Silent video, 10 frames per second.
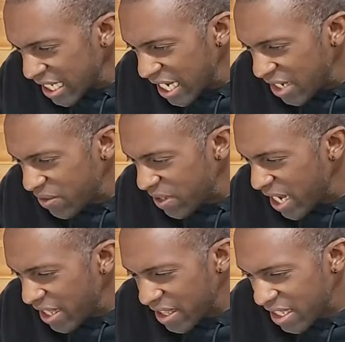I do
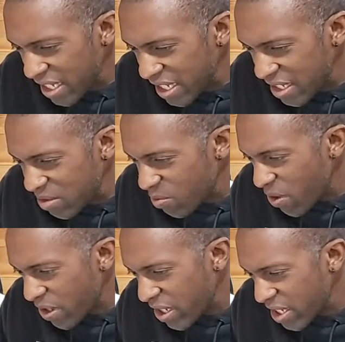not think it is
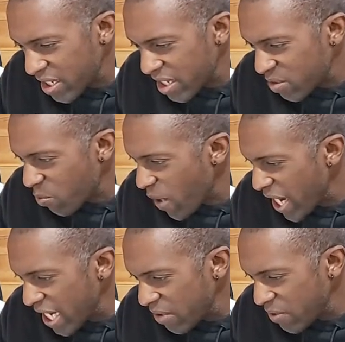working. It says
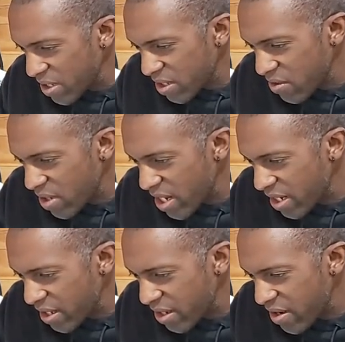waiting. What is going
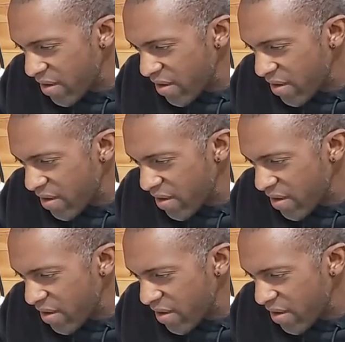on here?